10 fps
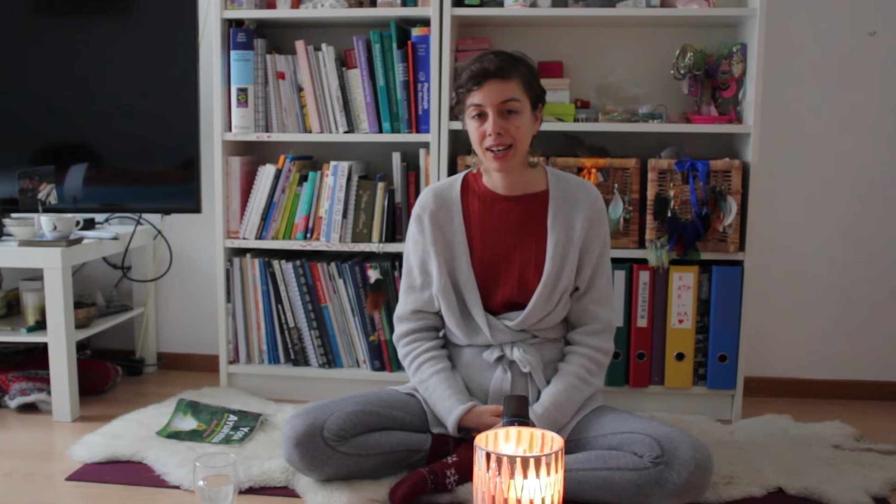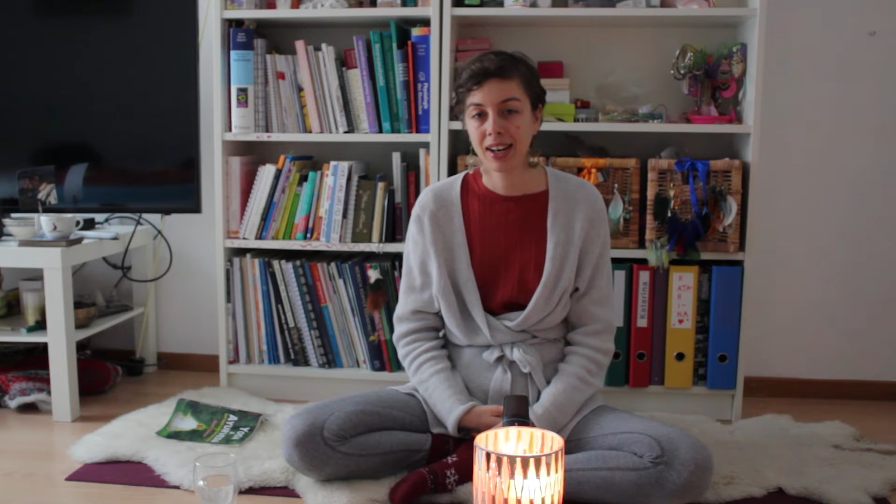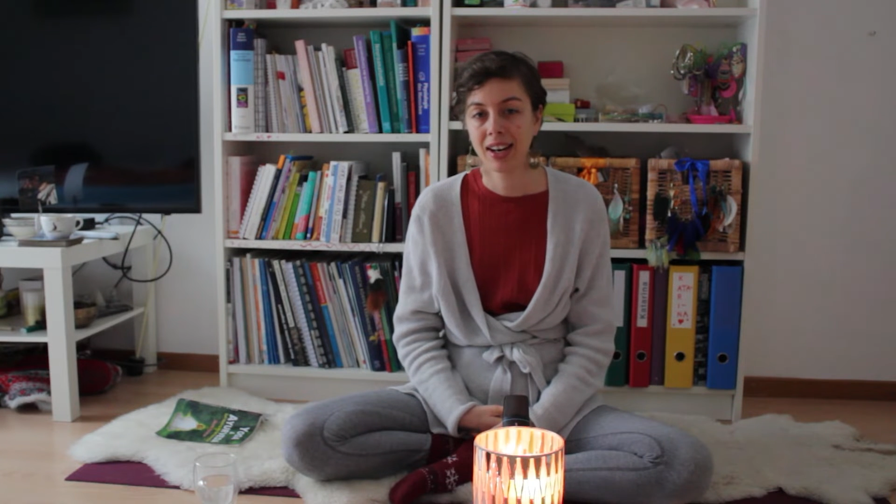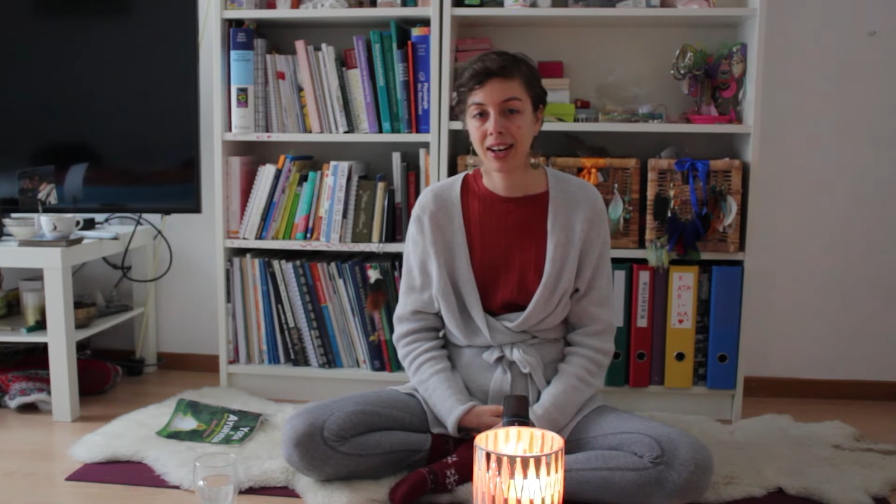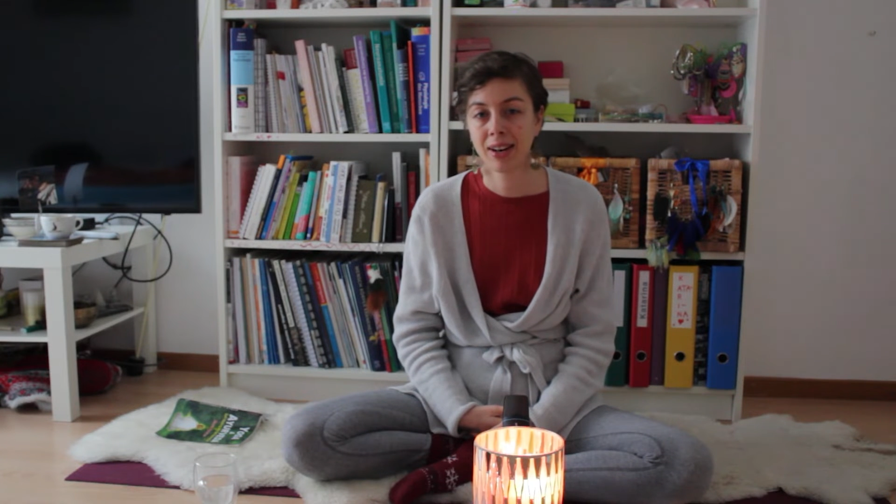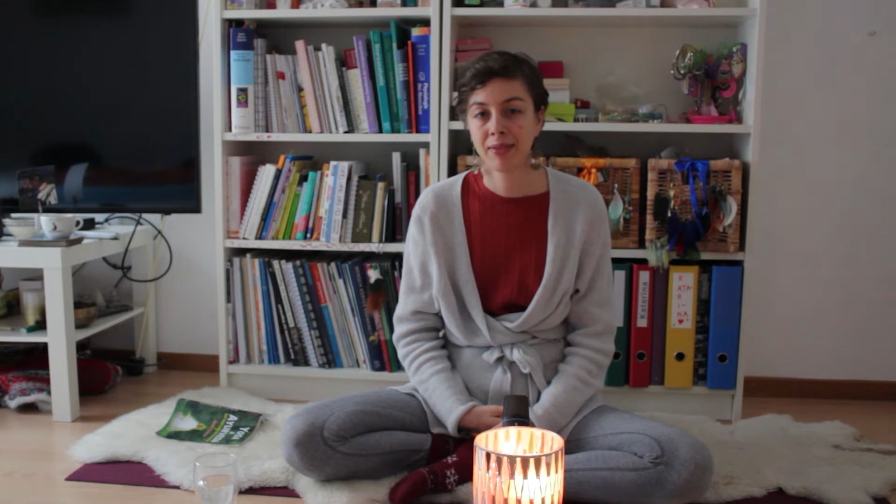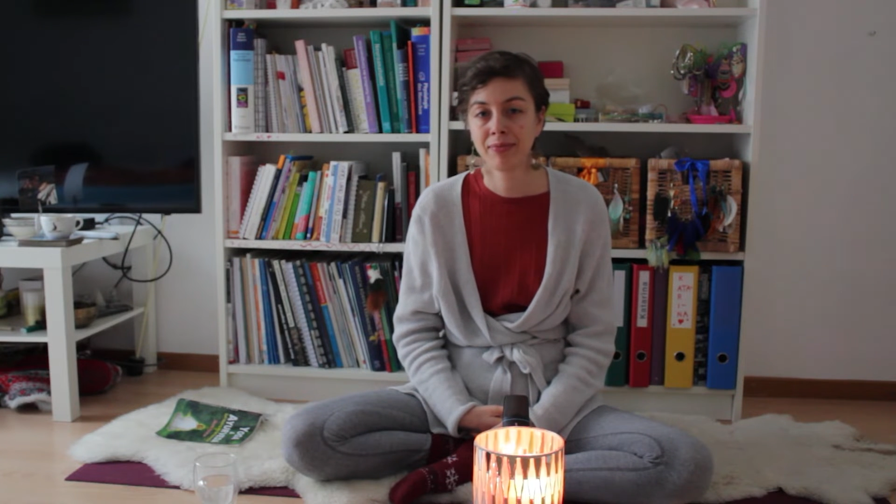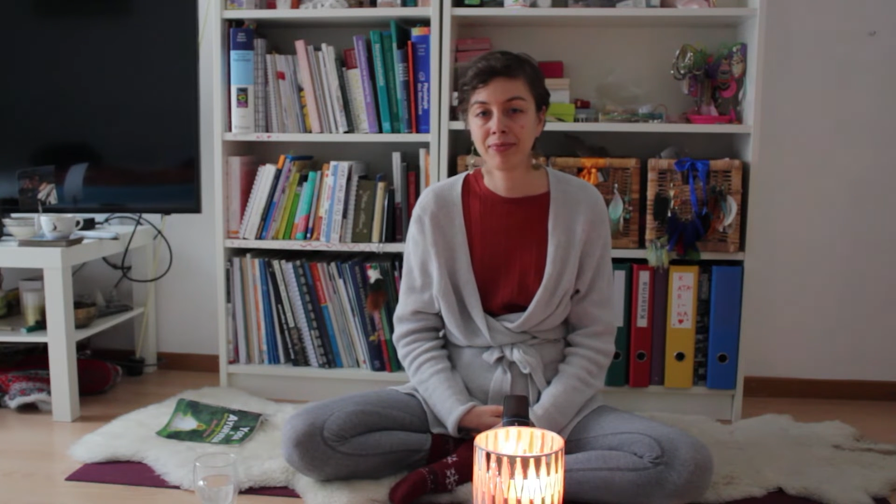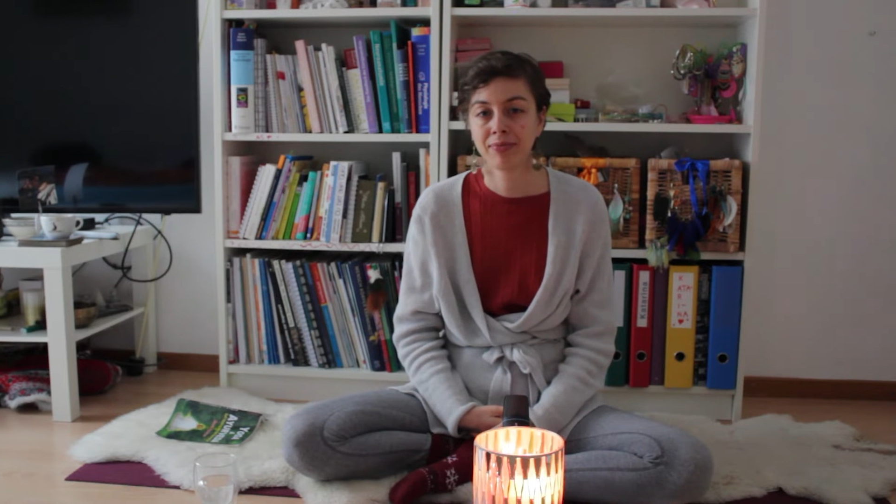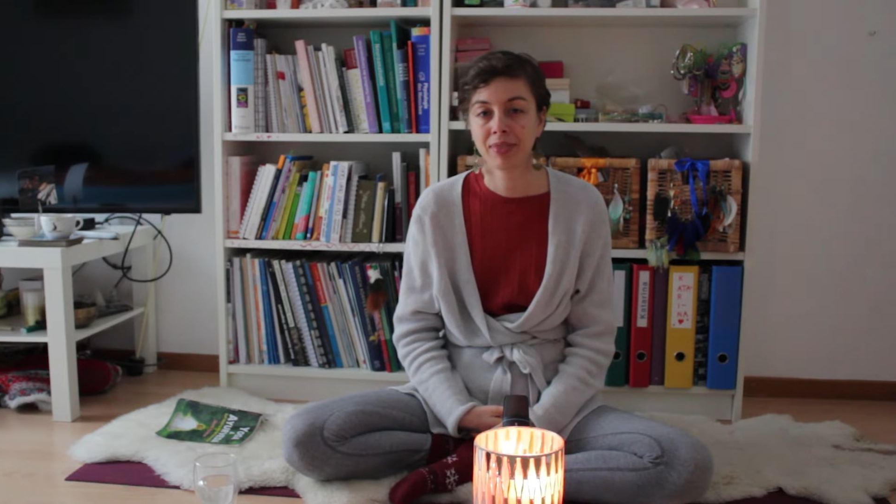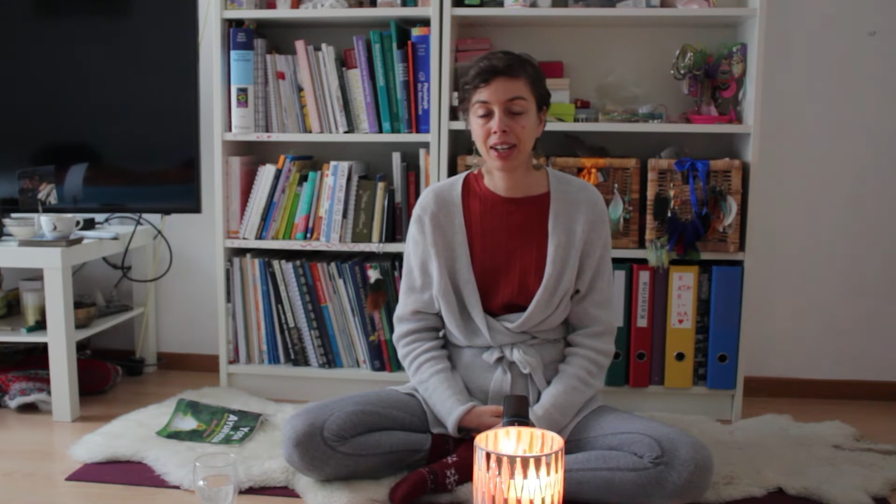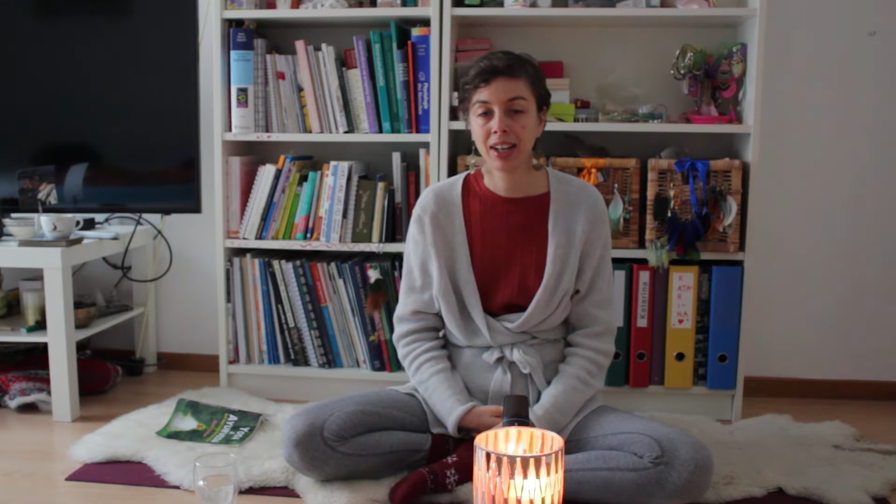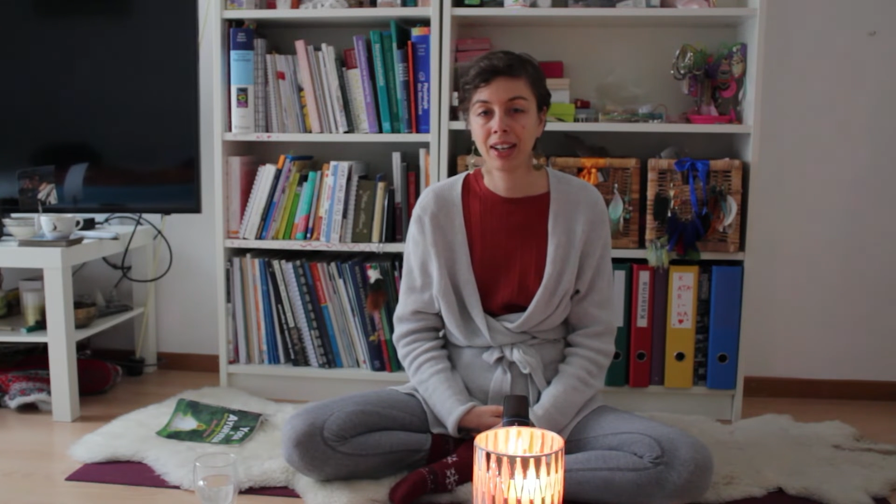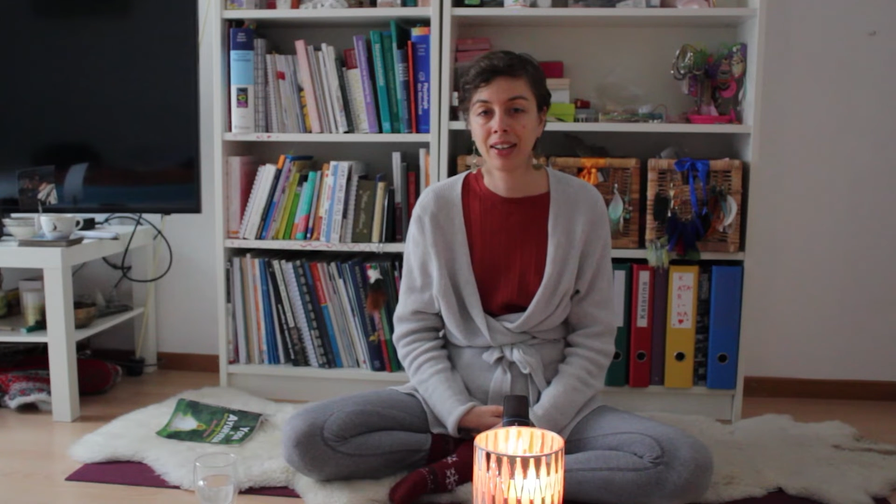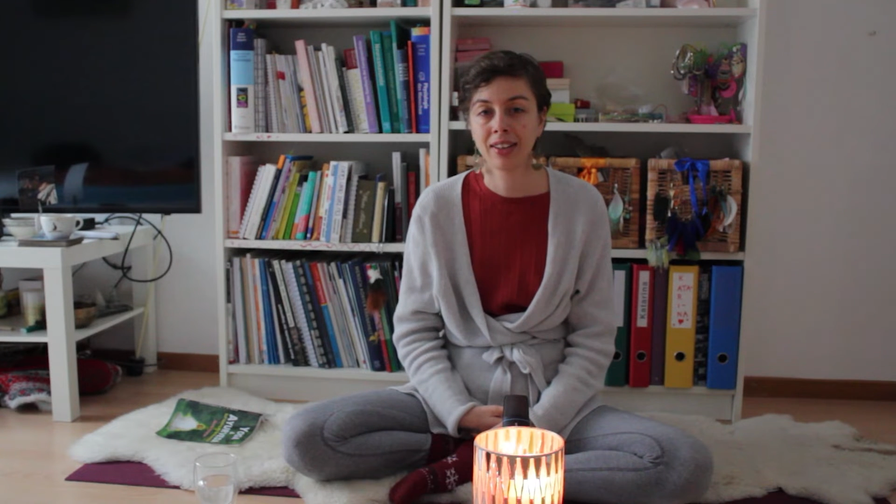
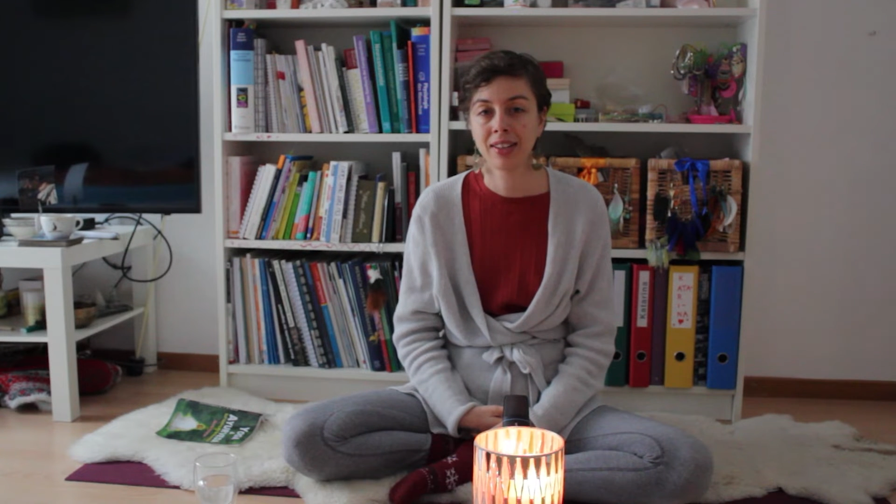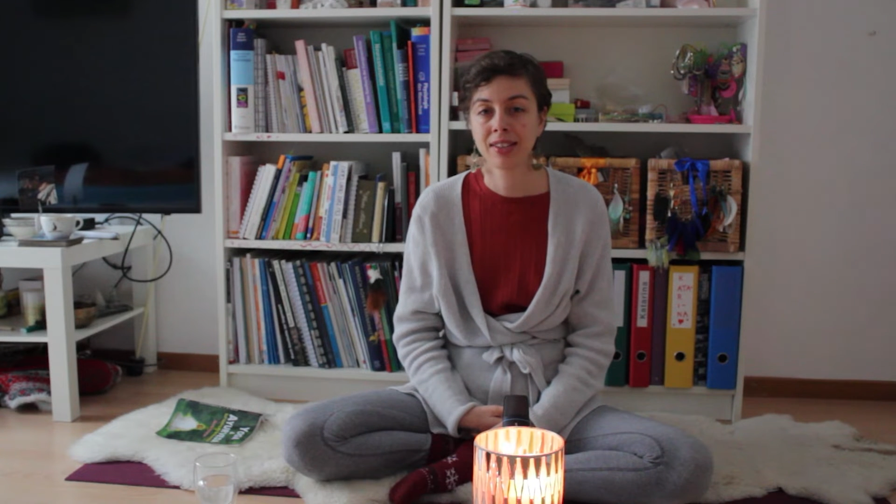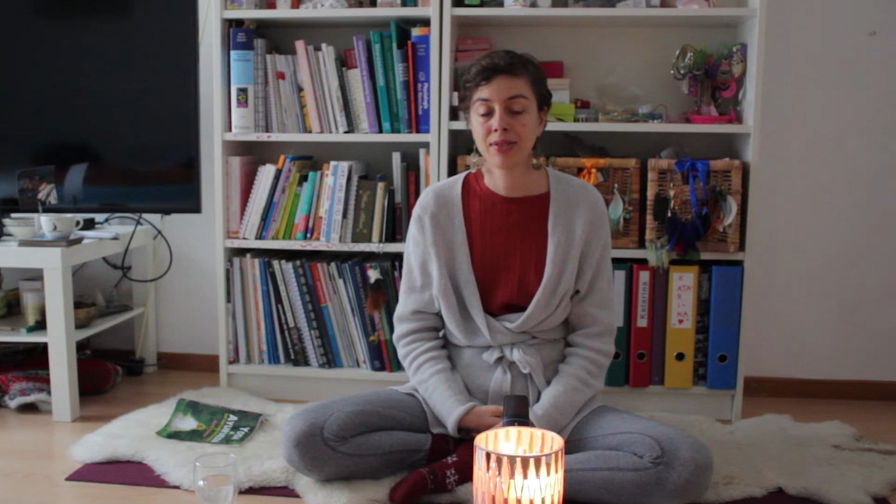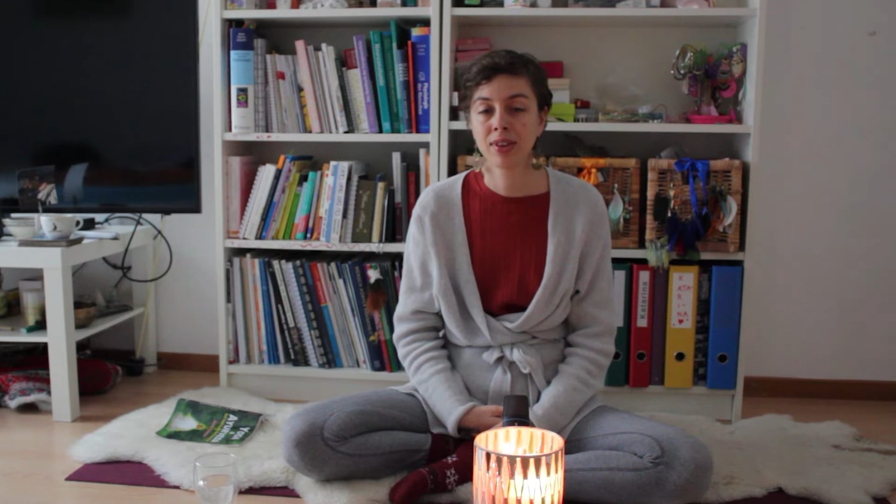And it's